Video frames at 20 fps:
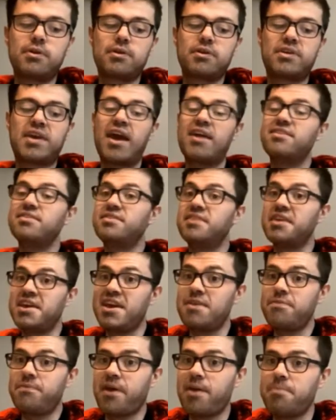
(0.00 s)
Ken
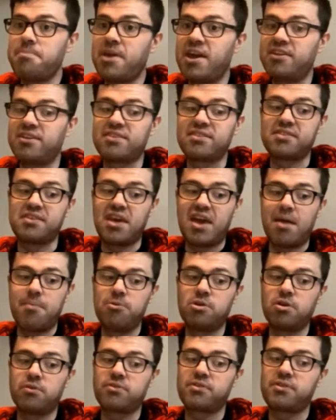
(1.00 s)
Davey made a
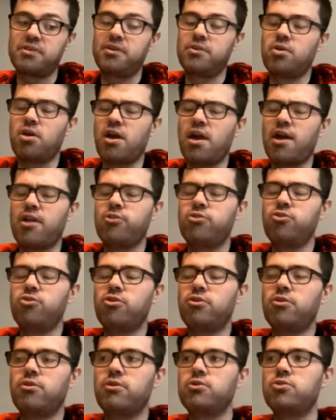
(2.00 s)
statement. Obviously,
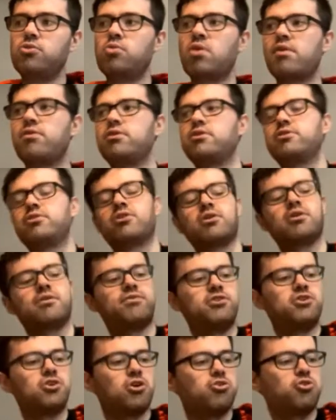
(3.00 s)
if
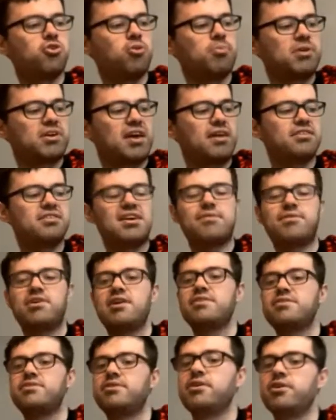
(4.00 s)
you don't know, Ken
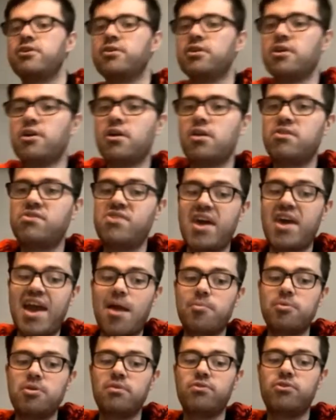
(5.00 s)
Davey is the
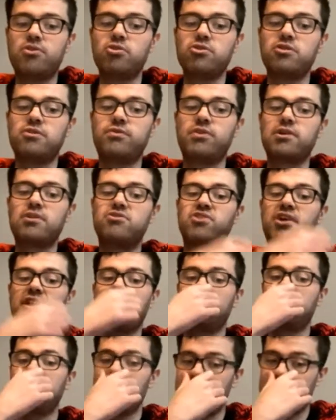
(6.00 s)
chairman of the Huddersfield
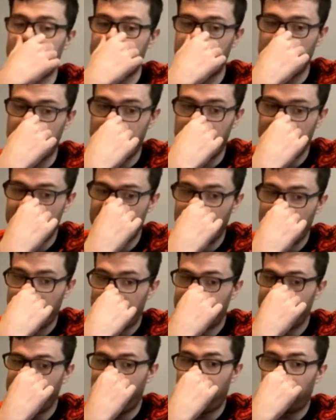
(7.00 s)
Giants.
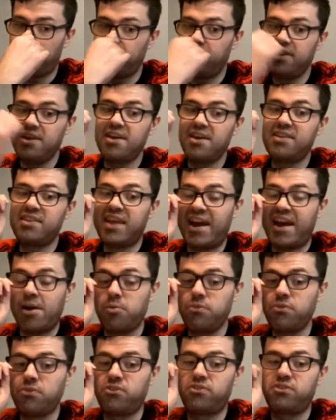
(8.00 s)
Now, he
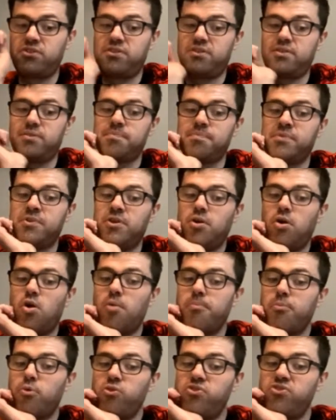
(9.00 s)
announced
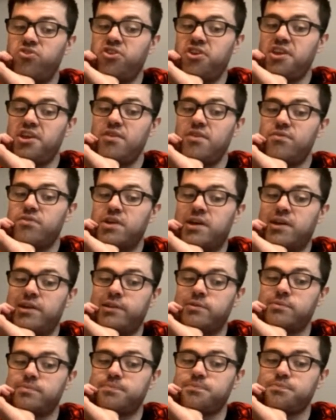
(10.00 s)
on Monday
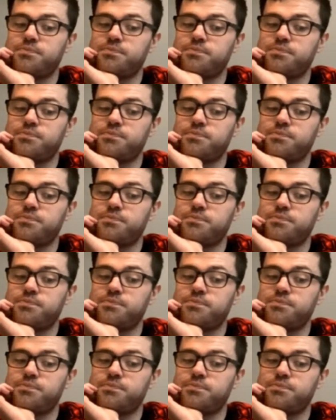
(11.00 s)
evening